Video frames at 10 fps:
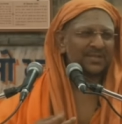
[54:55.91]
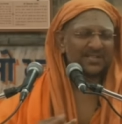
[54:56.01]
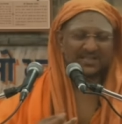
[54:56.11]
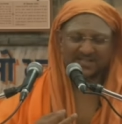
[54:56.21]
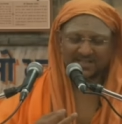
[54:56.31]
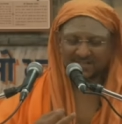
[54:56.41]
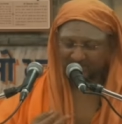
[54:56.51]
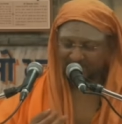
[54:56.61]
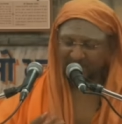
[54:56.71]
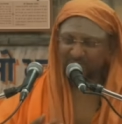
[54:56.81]

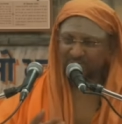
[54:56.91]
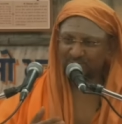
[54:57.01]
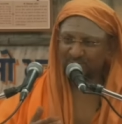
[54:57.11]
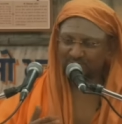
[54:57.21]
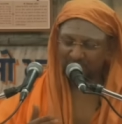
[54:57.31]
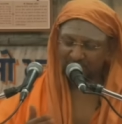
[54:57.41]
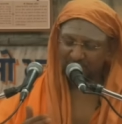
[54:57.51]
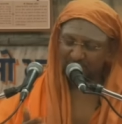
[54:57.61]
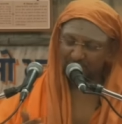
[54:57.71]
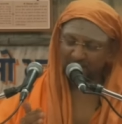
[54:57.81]
Certain beings, you know,
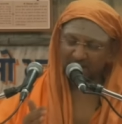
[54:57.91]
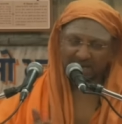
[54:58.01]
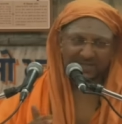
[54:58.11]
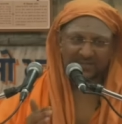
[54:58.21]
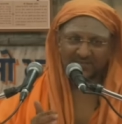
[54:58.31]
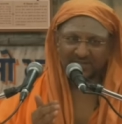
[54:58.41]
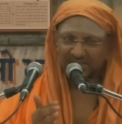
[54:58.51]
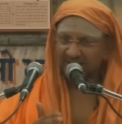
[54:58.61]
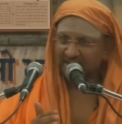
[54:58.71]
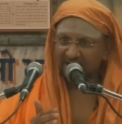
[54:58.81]
if you cut them with
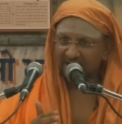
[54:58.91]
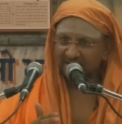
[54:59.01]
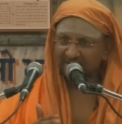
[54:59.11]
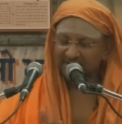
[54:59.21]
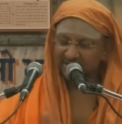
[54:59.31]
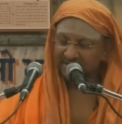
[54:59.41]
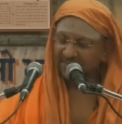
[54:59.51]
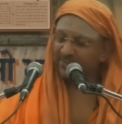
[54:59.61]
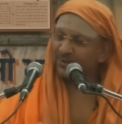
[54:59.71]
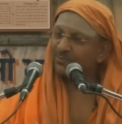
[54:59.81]
a lance, they
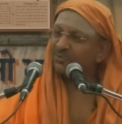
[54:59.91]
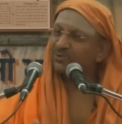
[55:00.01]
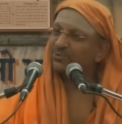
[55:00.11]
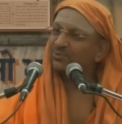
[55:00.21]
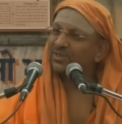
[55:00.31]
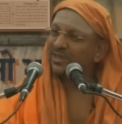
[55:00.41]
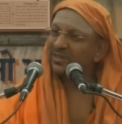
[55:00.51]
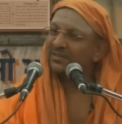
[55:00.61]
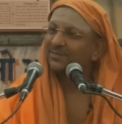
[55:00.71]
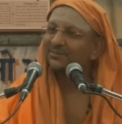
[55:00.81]
will become two,
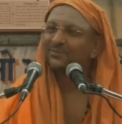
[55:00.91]
three.